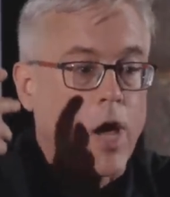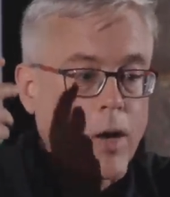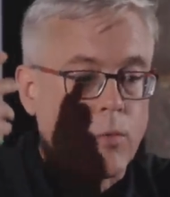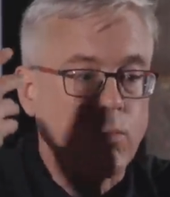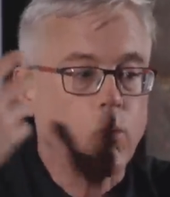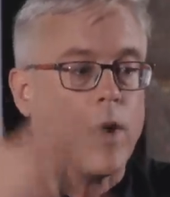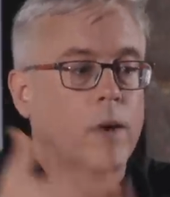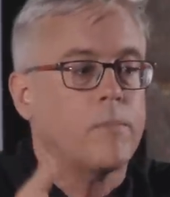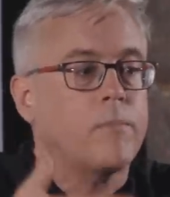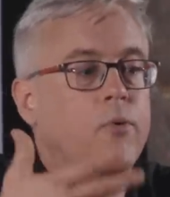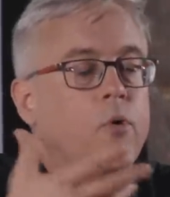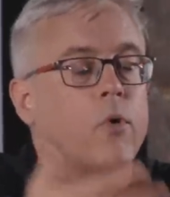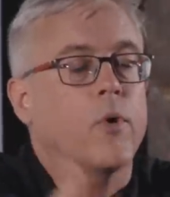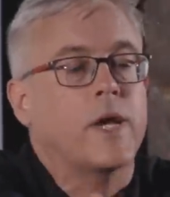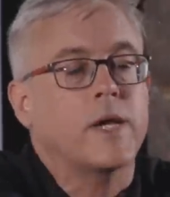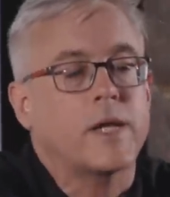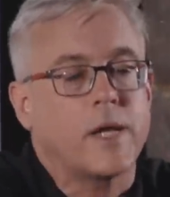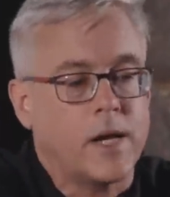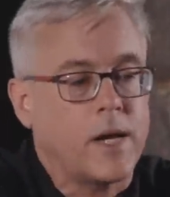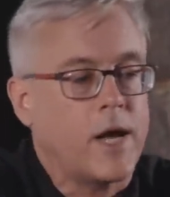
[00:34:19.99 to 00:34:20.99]
at one
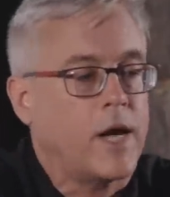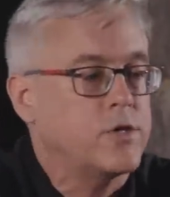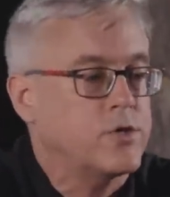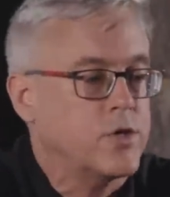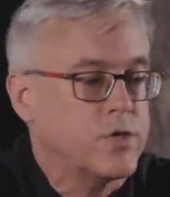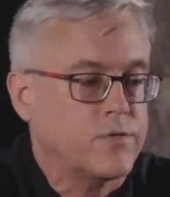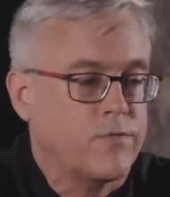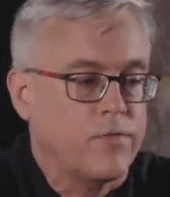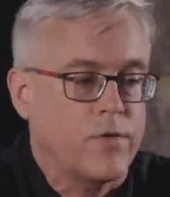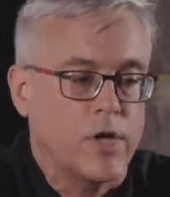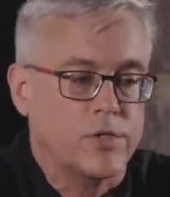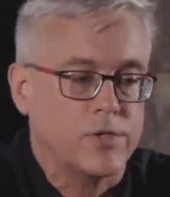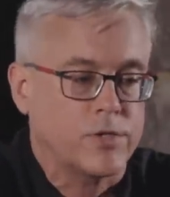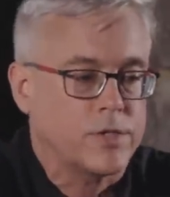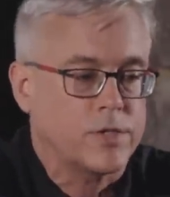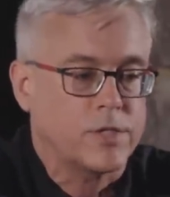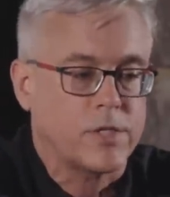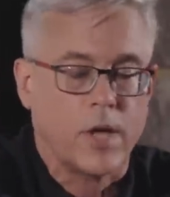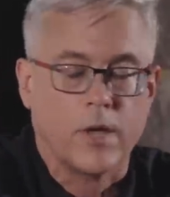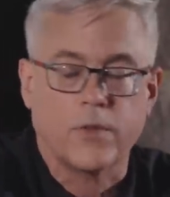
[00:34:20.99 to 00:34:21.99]
point, can I just flush
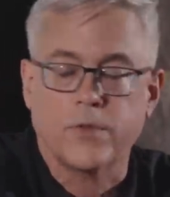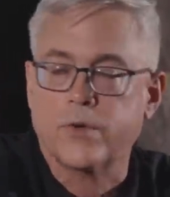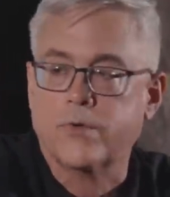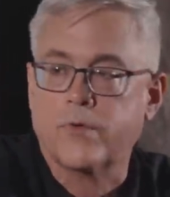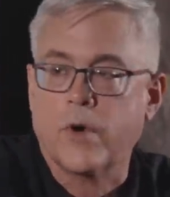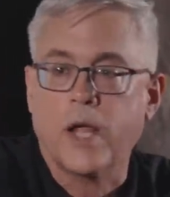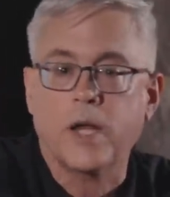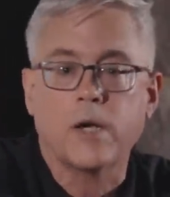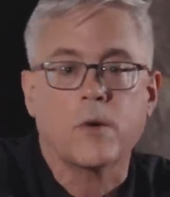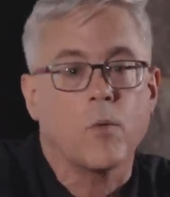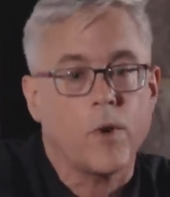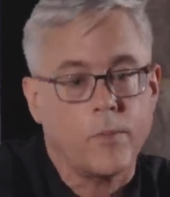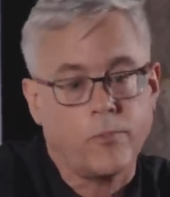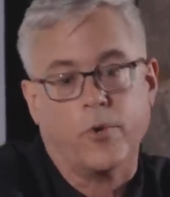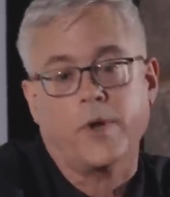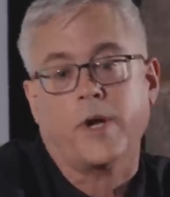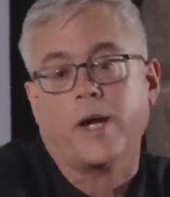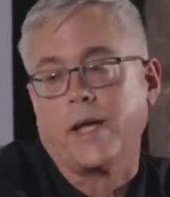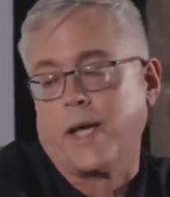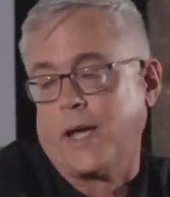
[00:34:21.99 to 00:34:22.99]
this down the drain? At what
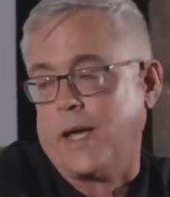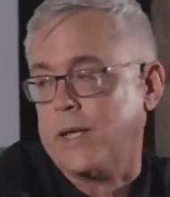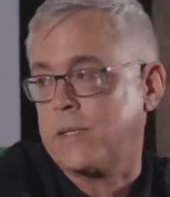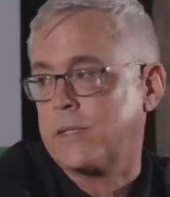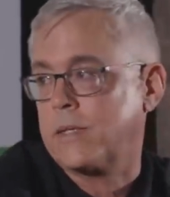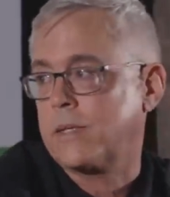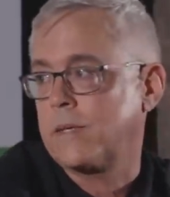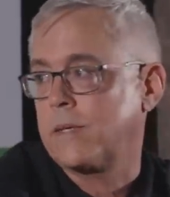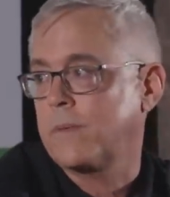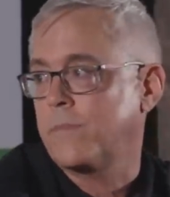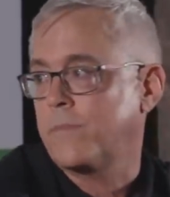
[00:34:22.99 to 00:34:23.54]
point I can't?